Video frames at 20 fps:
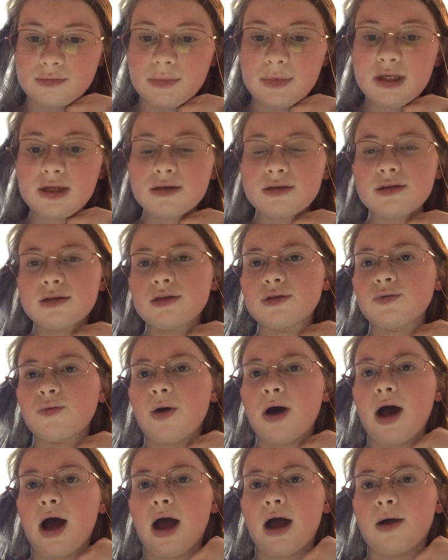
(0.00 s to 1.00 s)
This is
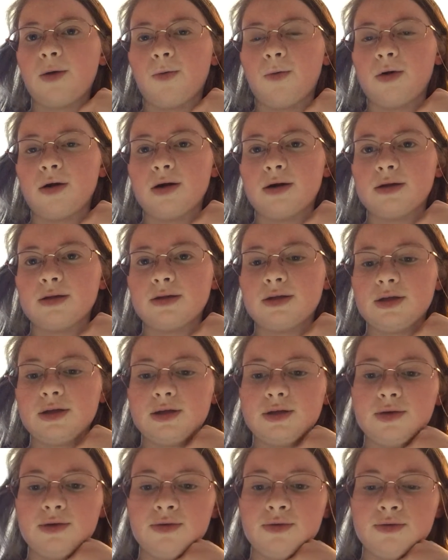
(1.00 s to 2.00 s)
why I wanted to
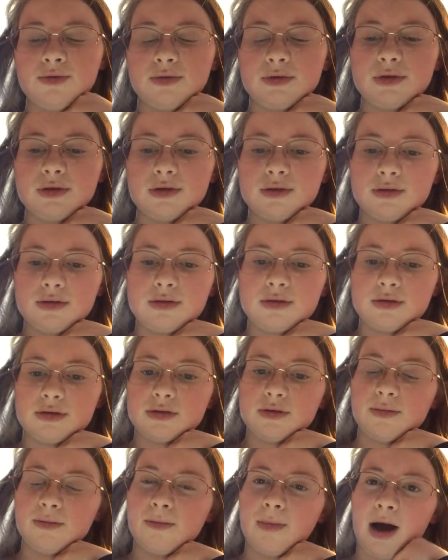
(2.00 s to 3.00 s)
use
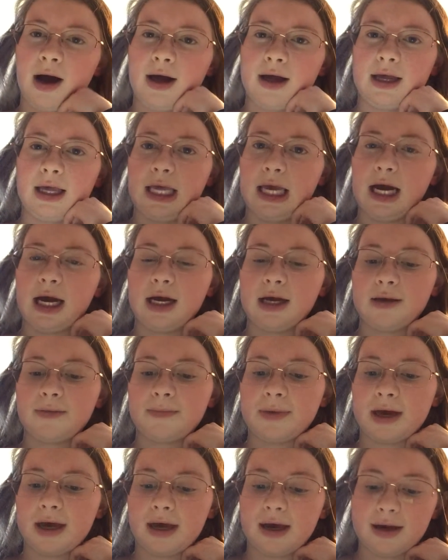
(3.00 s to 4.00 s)
my
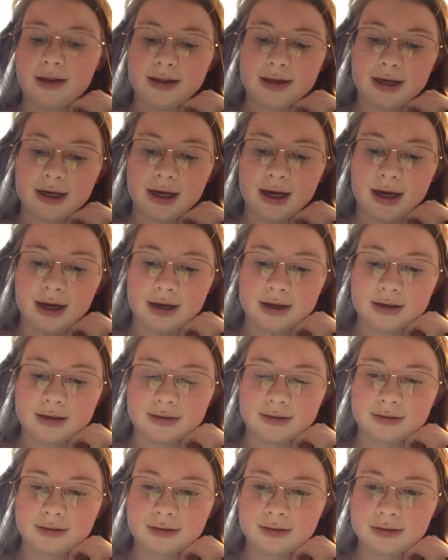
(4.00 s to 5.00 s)
iPad
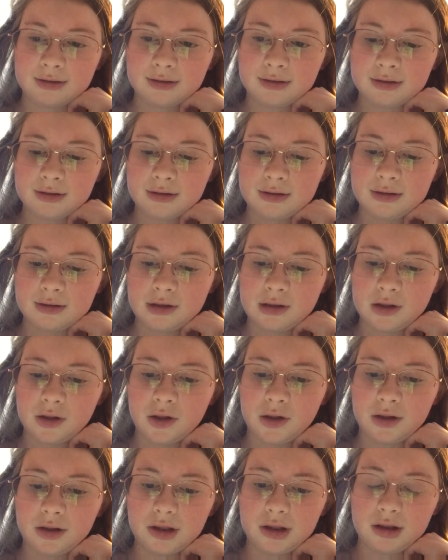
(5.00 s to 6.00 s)
as
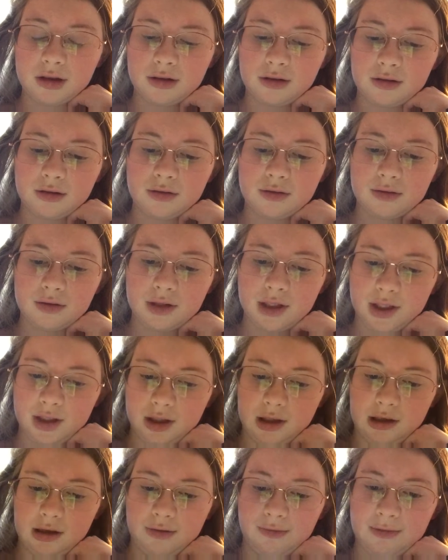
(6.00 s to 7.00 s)

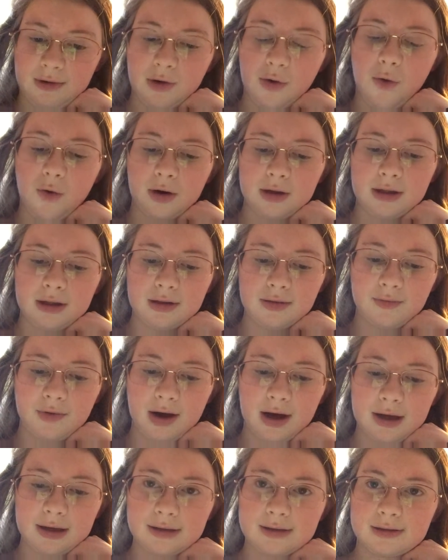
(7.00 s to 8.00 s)
the recording
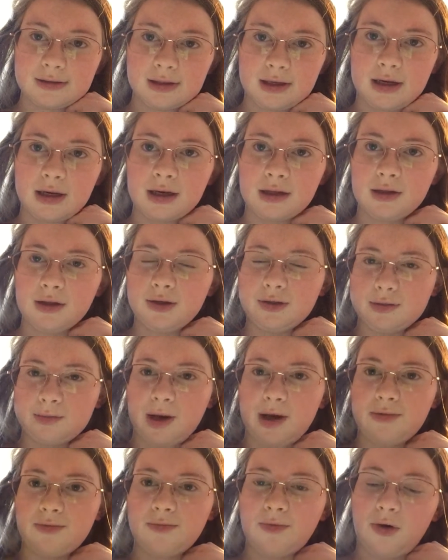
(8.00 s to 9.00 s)
device and use
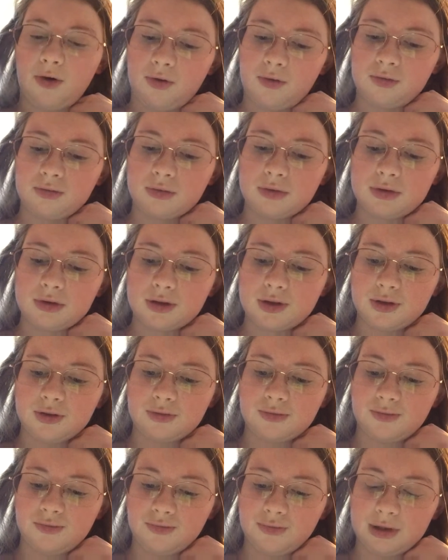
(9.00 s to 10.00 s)
my phone
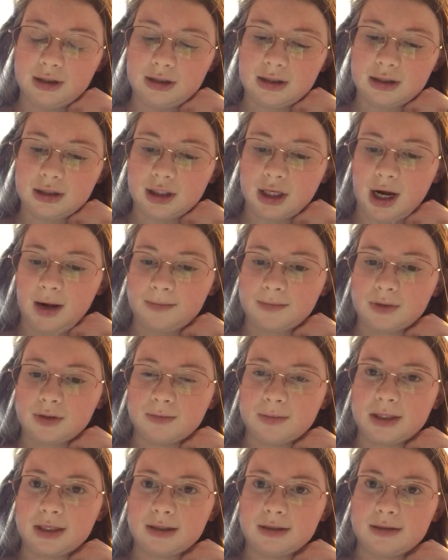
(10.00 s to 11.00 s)
to read the chapter,
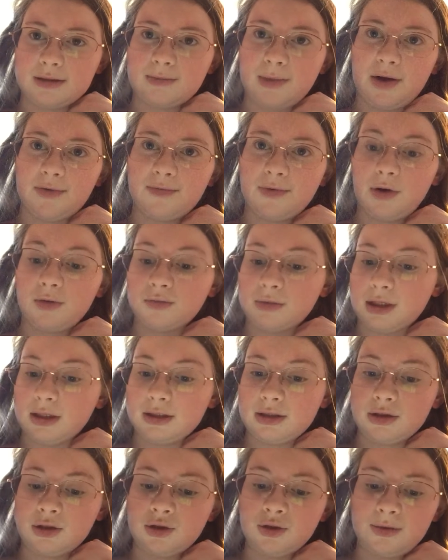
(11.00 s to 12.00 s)
because my phone
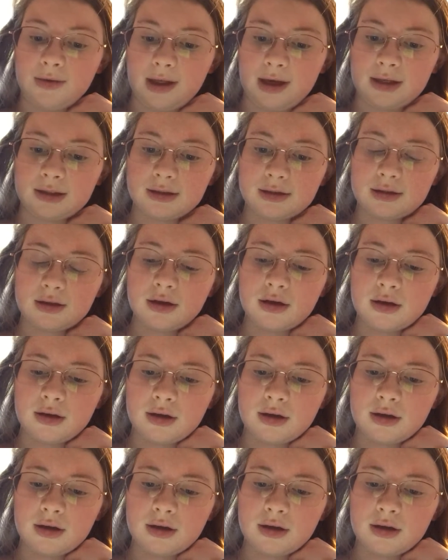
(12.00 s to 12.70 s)
doesn't do this.